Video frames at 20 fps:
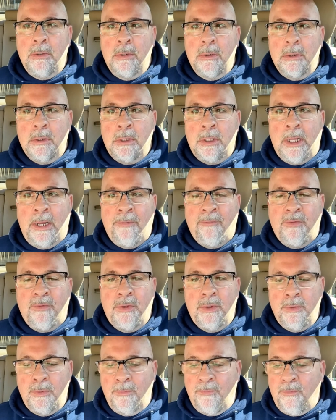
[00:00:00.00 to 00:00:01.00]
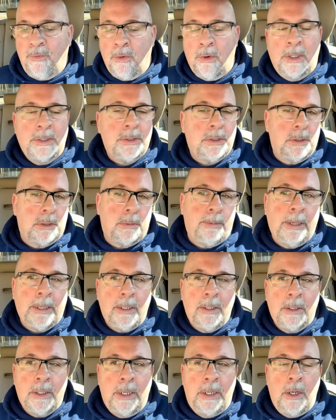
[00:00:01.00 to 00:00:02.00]
left for us to
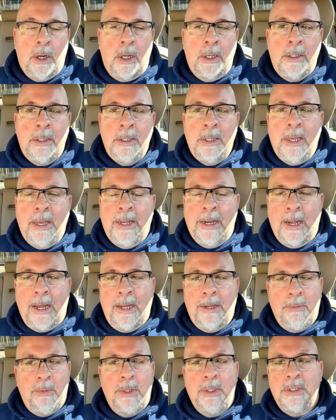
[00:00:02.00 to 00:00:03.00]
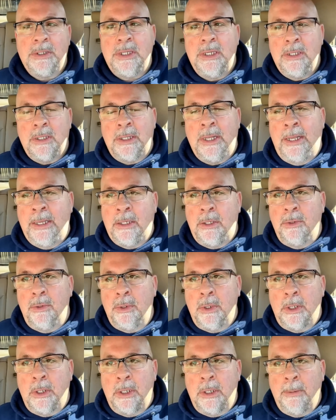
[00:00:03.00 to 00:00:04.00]
speculate on. And I want to say thank you,
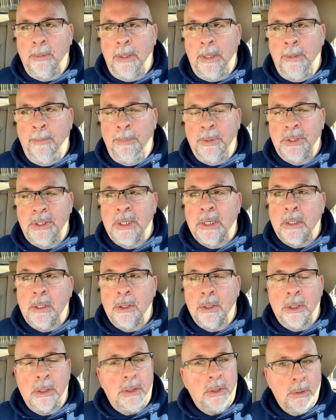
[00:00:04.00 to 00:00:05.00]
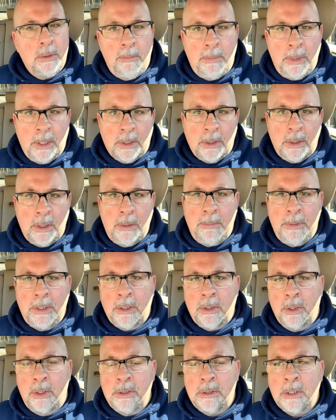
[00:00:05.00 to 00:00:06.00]
in particular, to Melanie,
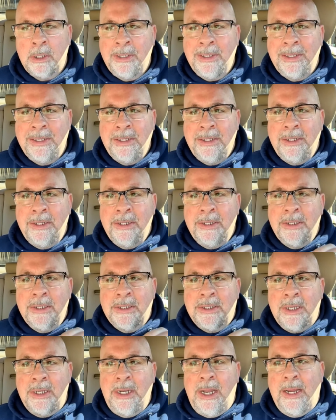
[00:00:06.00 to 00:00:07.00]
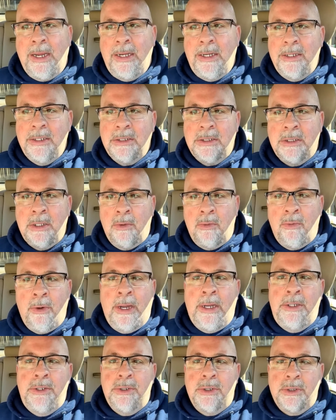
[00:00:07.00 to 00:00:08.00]
because tonight is the
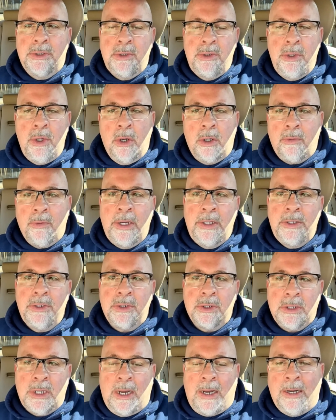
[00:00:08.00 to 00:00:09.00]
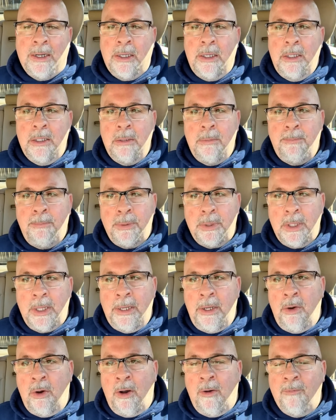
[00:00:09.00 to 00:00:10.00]
Rangers, New York Rangers hockey
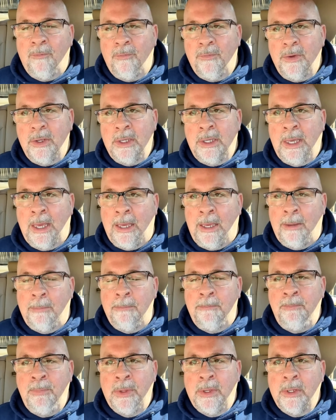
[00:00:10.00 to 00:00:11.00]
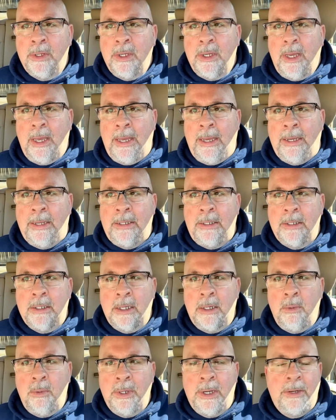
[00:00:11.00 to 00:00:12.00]
playoff game. And
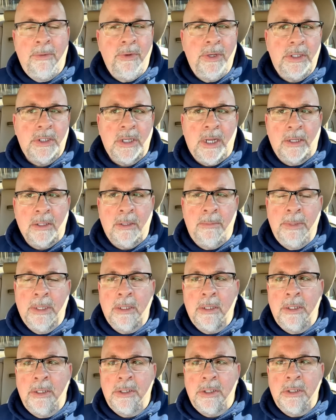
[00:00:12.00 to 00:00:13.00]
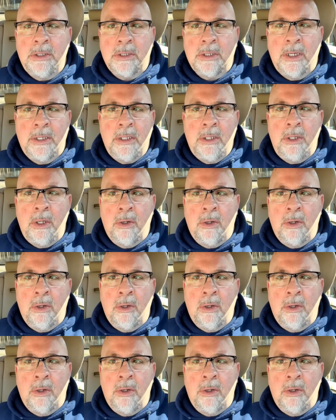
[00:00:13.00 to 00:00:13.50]
when I reached out to Melanie, she said,